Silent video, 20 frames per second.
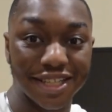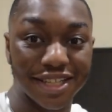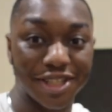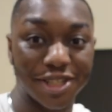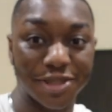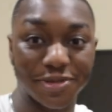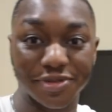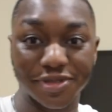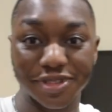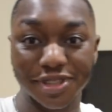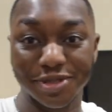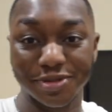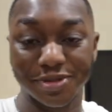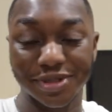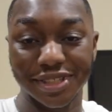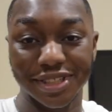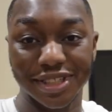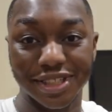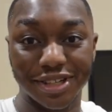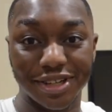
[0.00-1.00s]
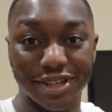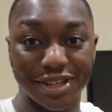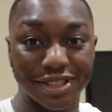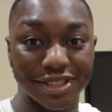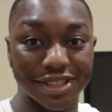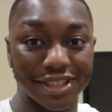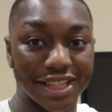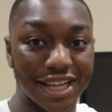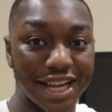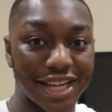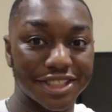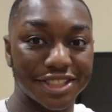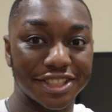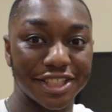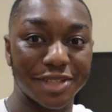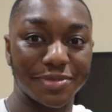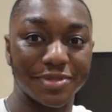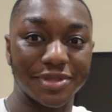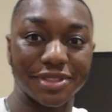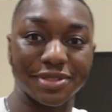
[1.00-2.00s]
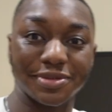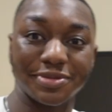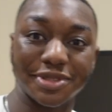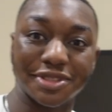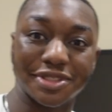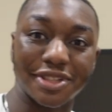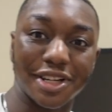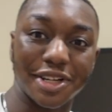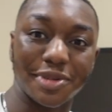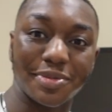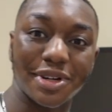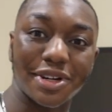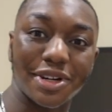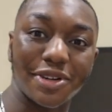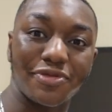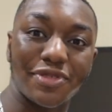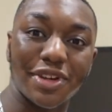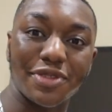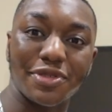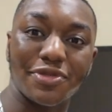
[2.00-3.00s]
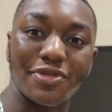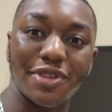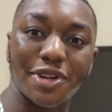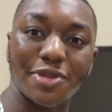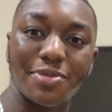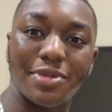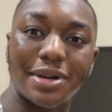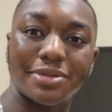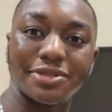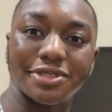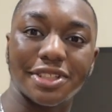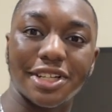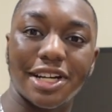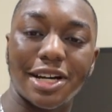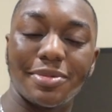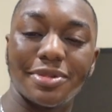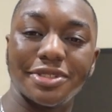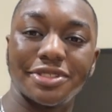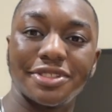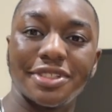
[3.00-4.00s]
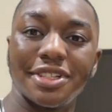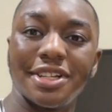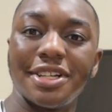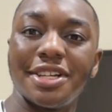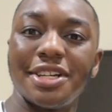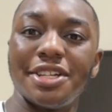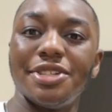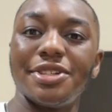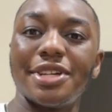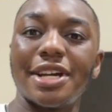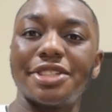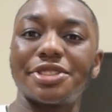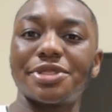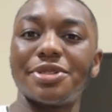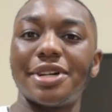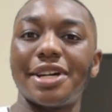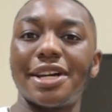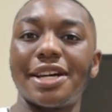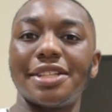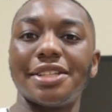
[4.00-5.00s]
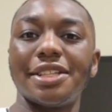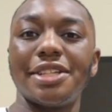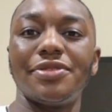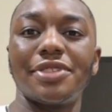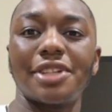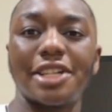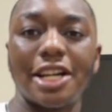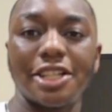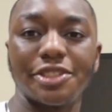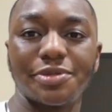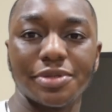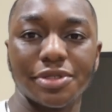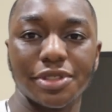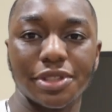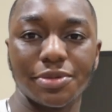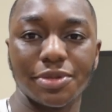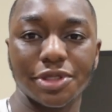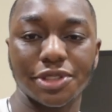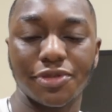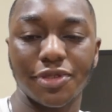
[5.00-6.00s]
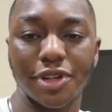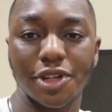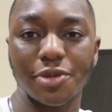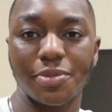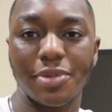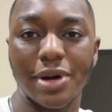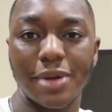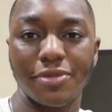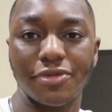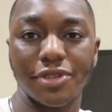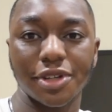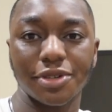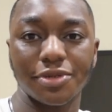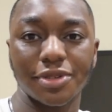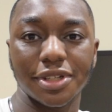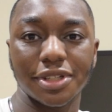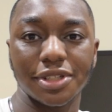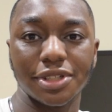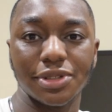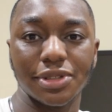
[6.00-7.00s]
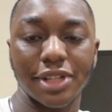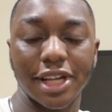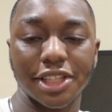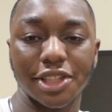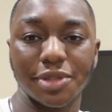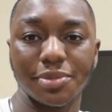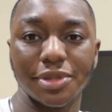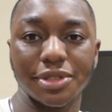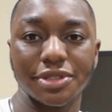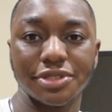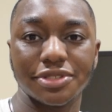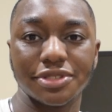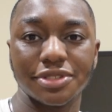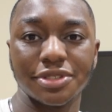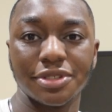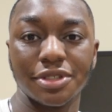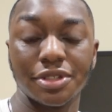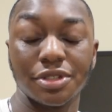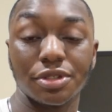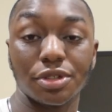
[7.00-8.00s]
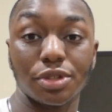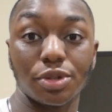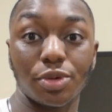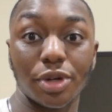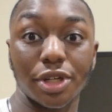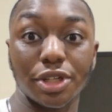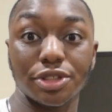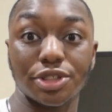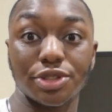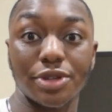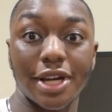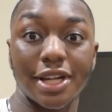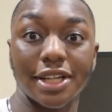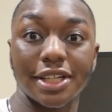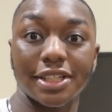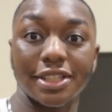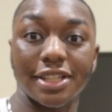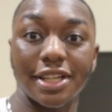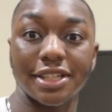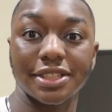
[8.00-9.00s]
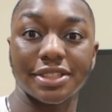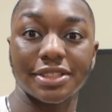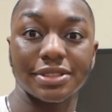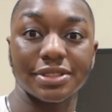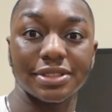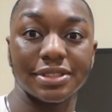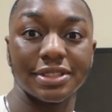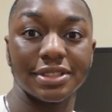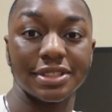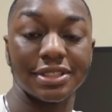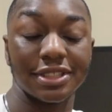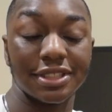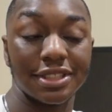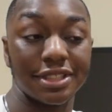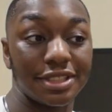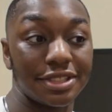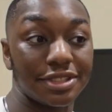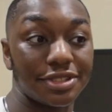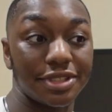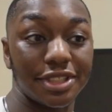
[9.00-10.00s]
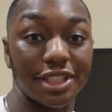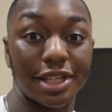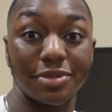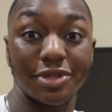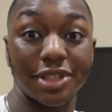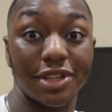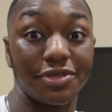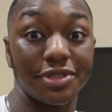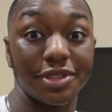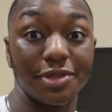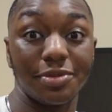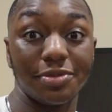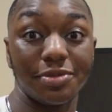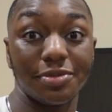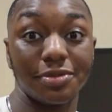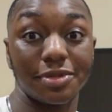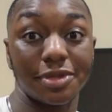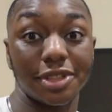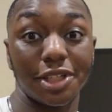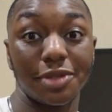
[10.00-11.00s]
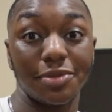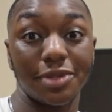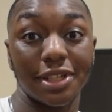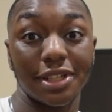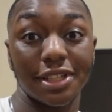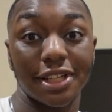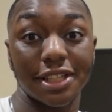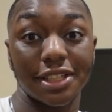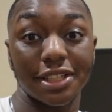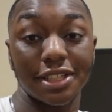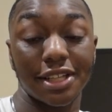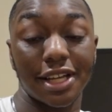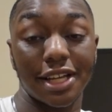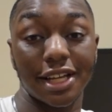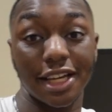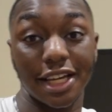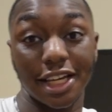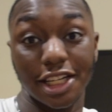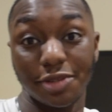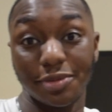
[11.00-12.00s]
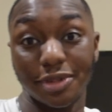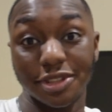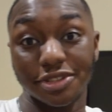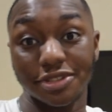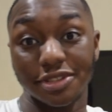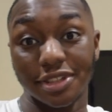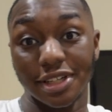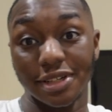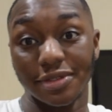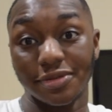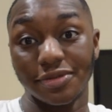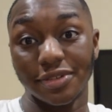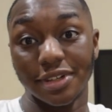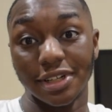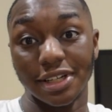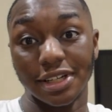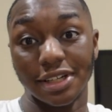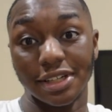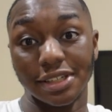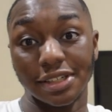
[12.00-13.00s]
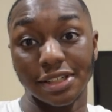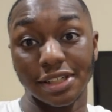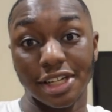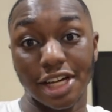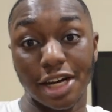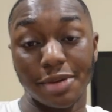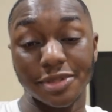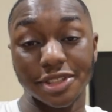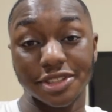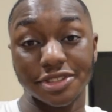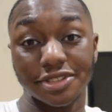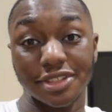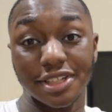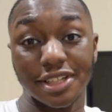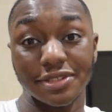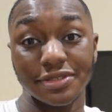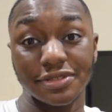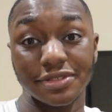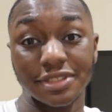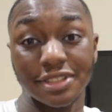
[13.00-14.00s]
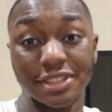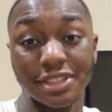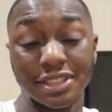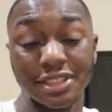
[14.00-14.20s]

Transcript: Hopefully we uh, all catch up and we talk about our favorite Funko Pops in the comments. You guys go ahead leave in the comments below which Funko Pop figurine you like the most or what you're trying to collect. So yeah, I'm definitely going to be collecting a lot of anime stuff and comic stuff.